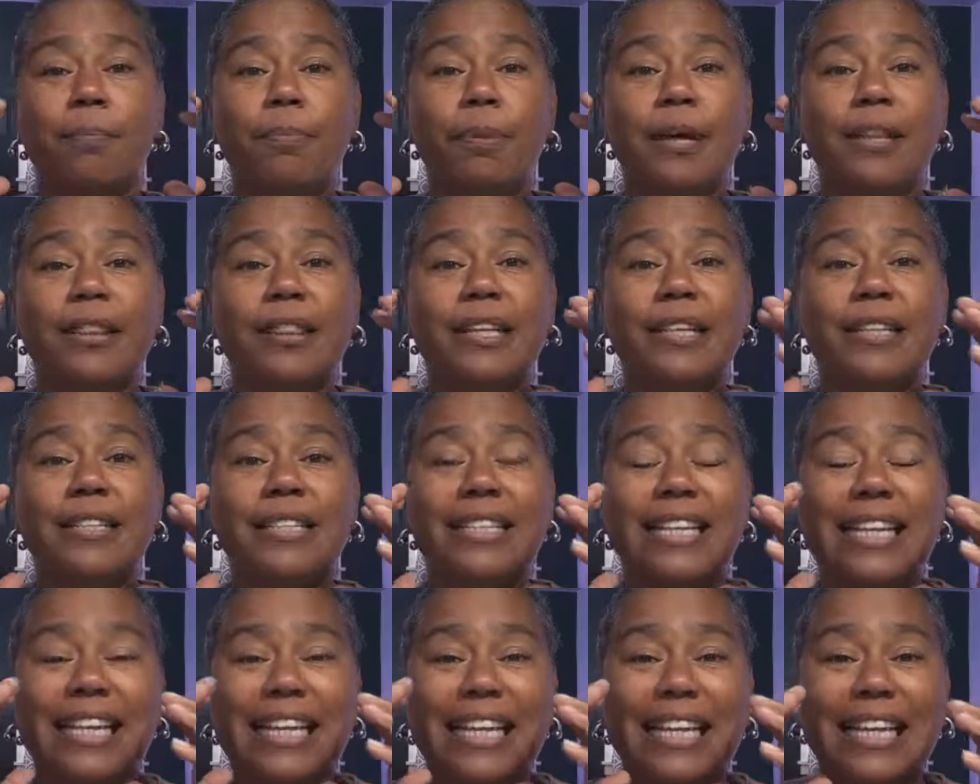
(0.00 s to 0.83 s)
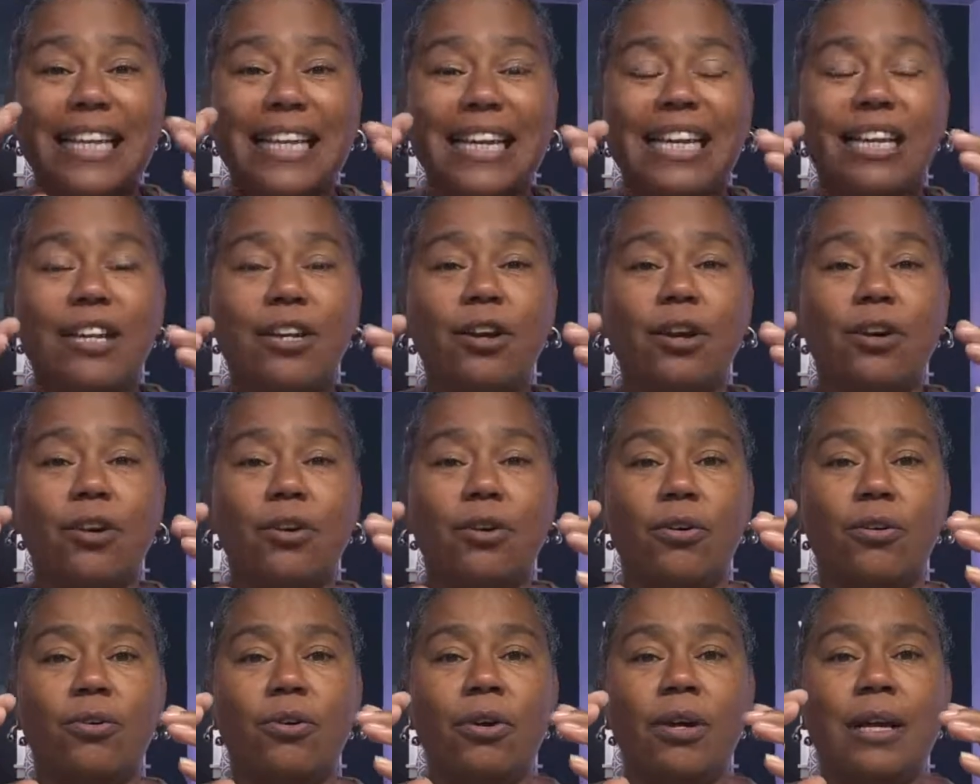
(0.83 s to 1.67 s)
But this
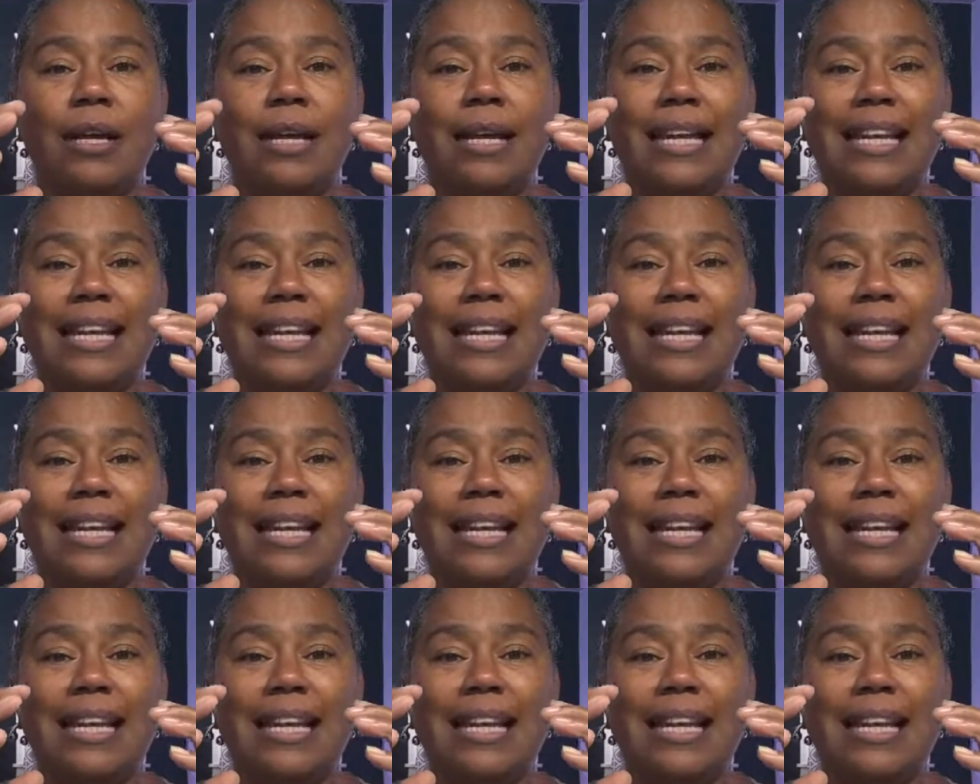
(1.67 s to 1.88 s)
ego